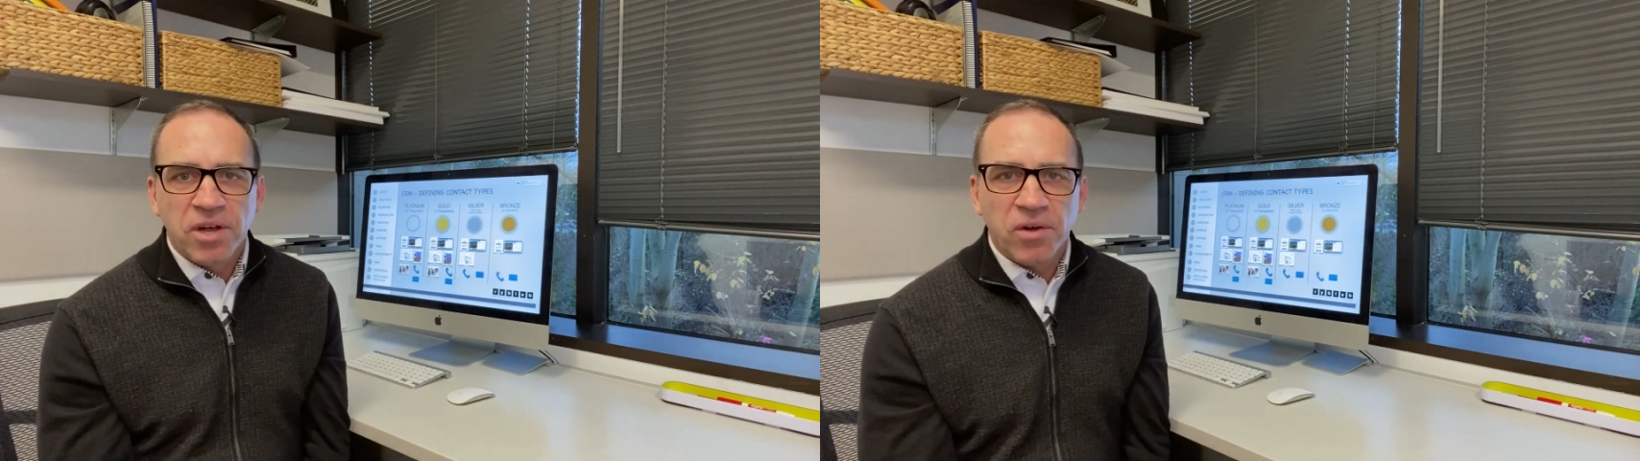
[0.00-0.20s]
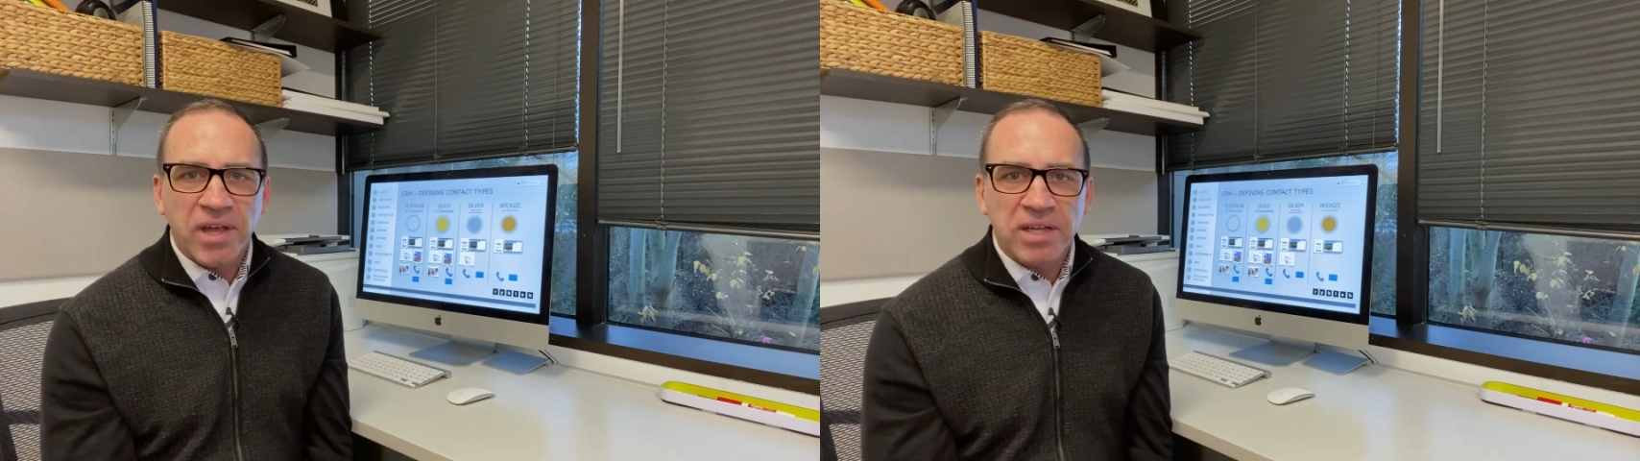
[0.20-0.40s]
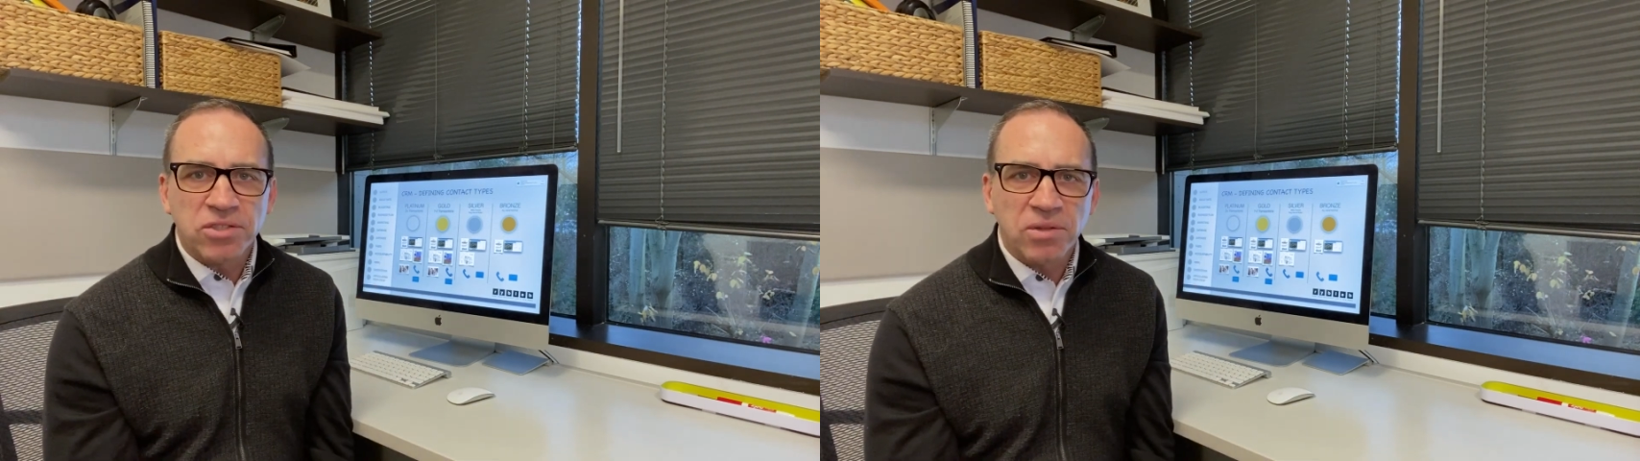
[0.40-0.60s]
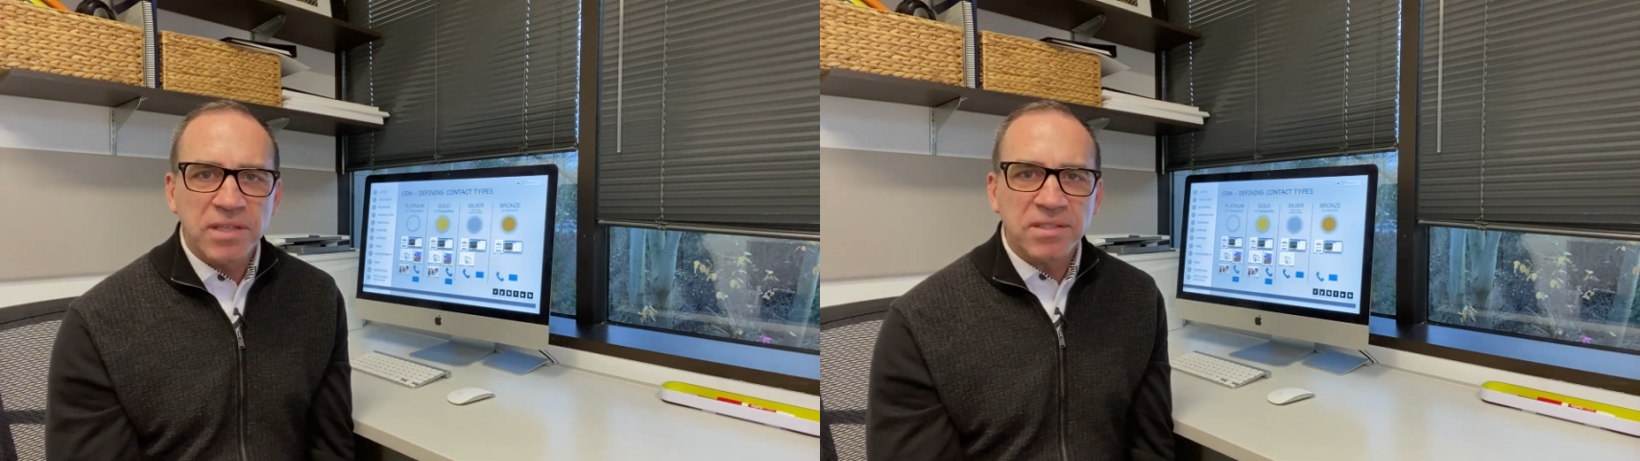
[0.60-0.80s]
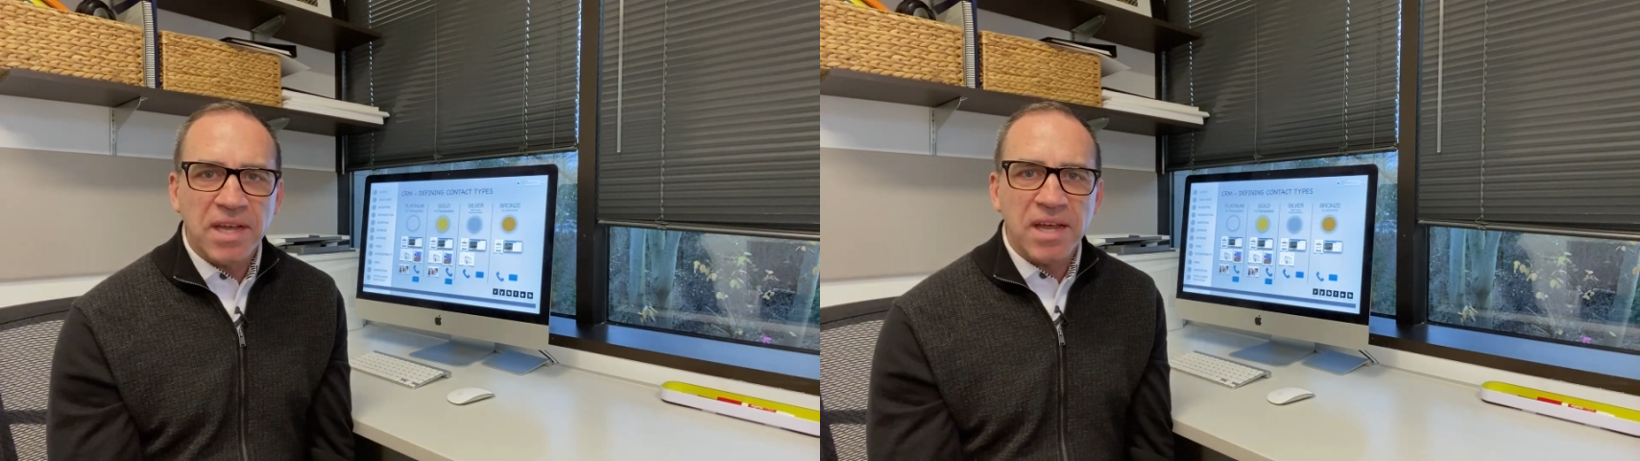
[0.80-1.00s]
Okay, so
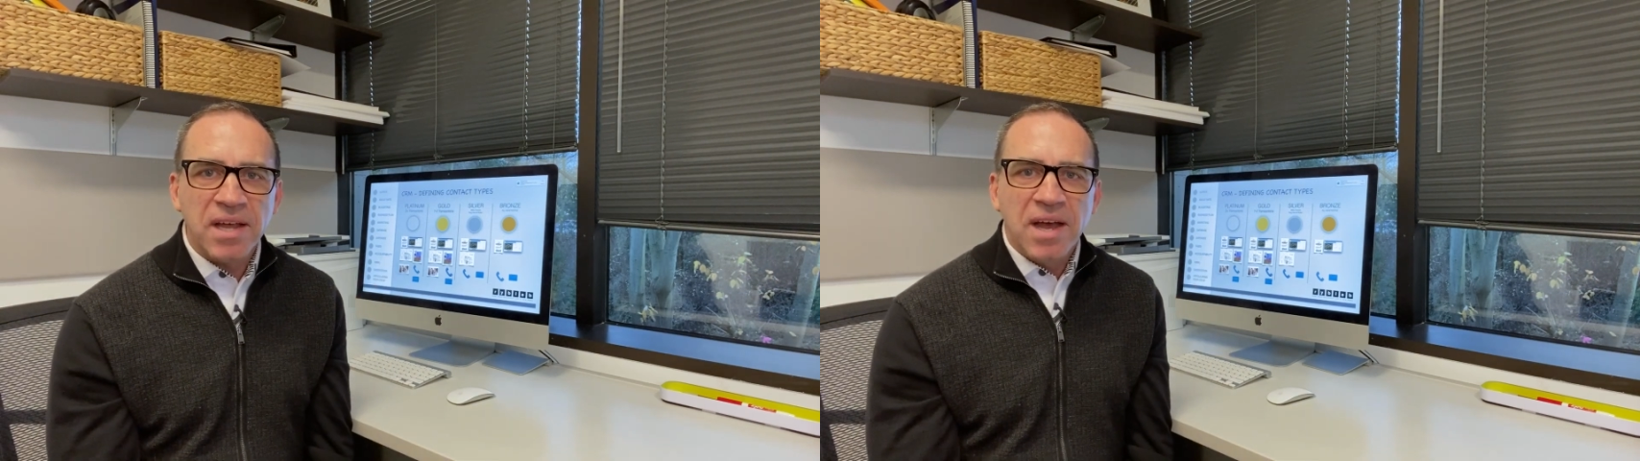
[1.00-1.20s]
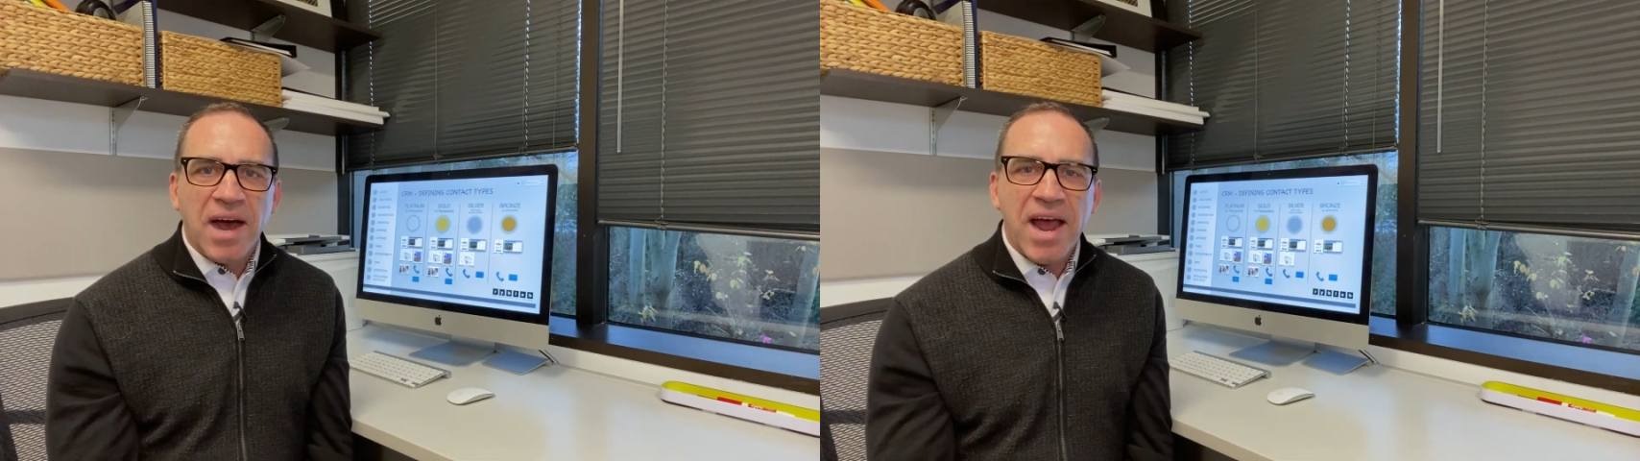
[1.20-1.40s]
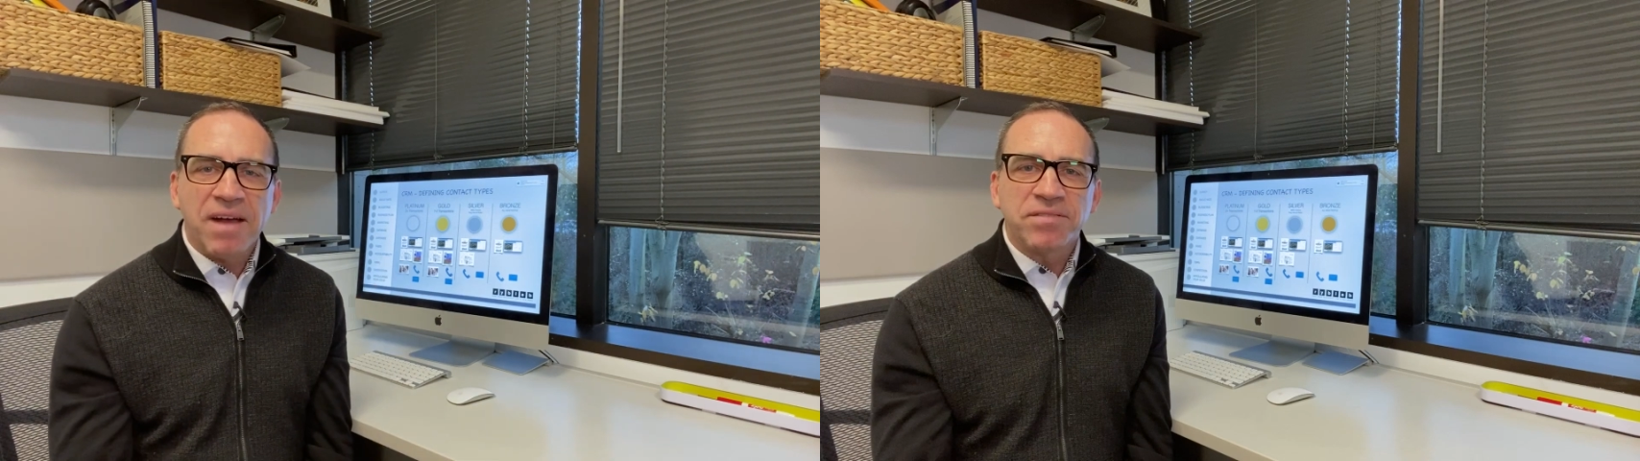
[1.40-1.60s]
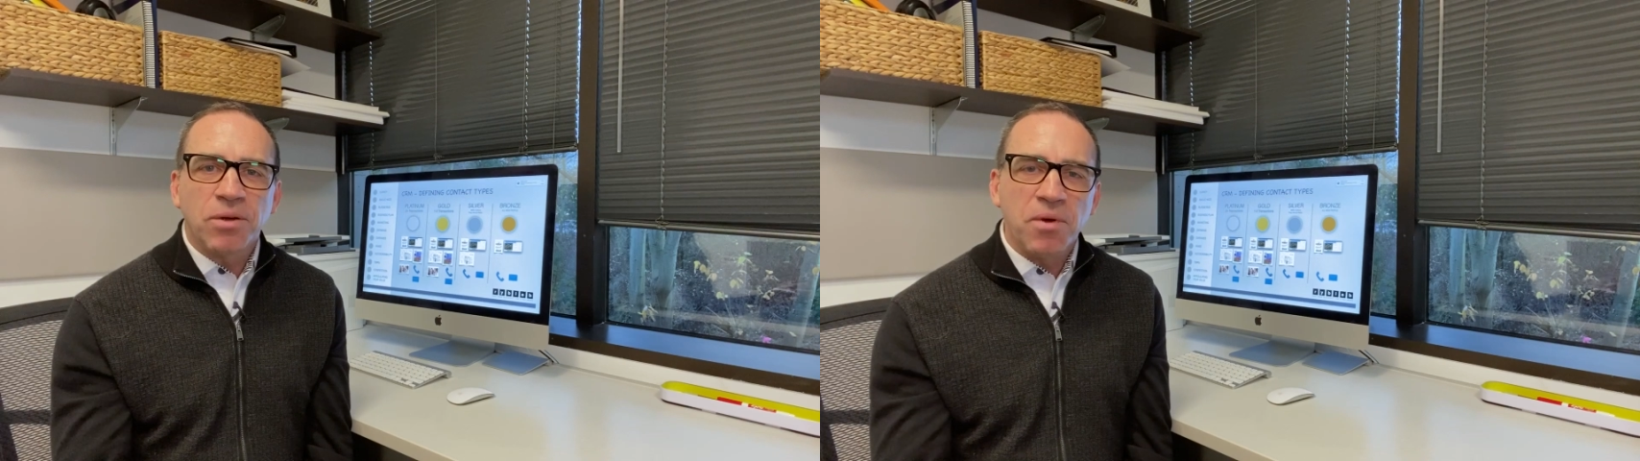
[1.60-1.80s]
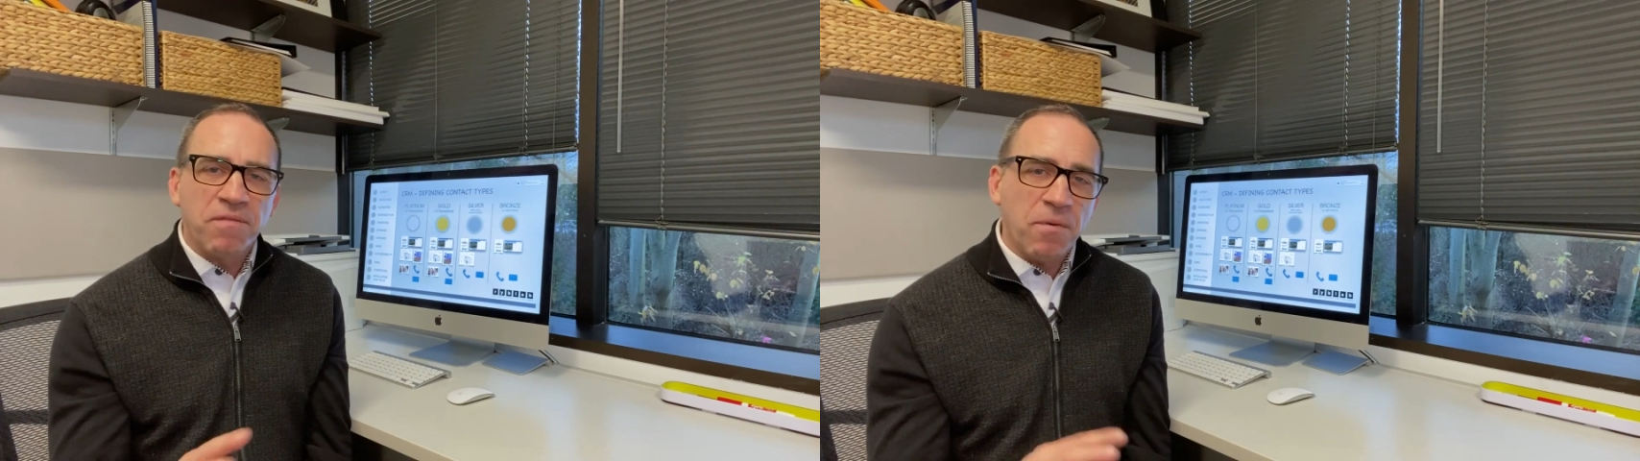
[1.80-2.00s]
let's say I have
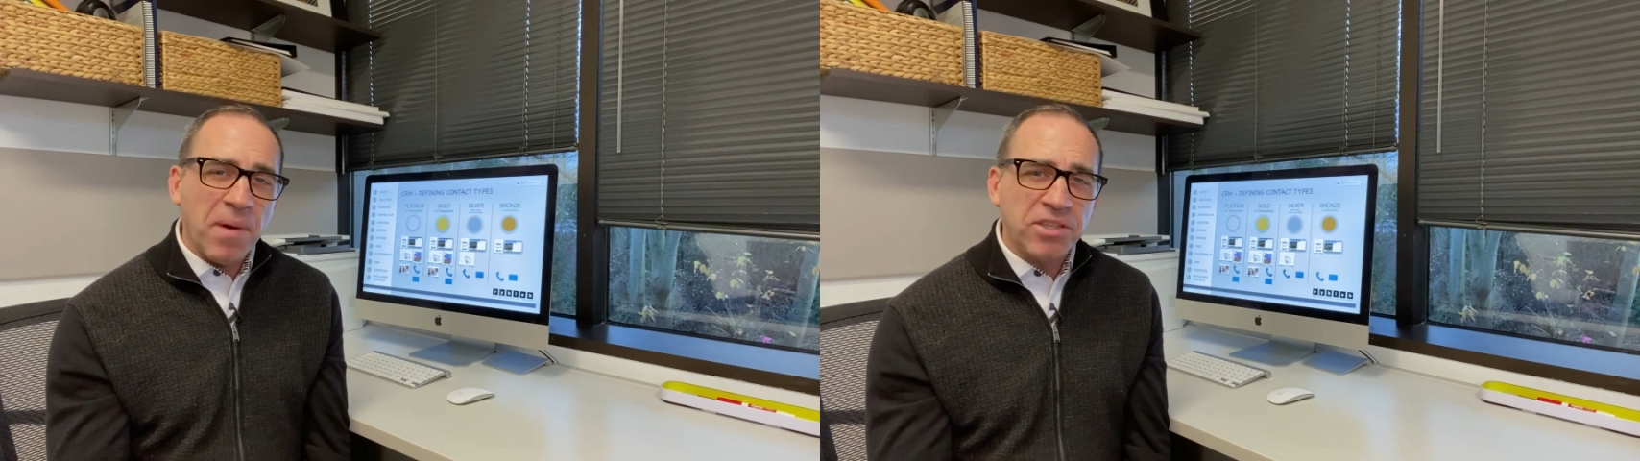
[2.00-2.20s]
someone from